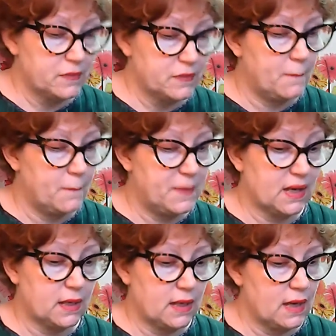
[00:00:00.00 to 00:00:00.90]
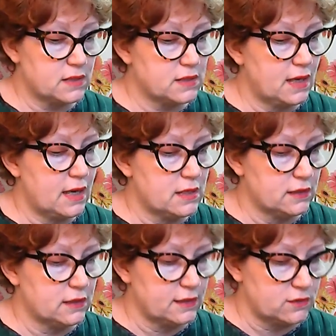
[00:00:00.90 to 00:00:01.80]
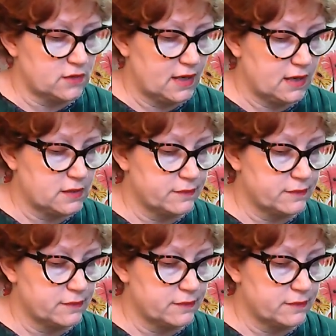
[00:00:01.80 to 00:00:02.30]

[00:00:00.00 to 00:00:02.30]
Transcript: a big cat and a little cat."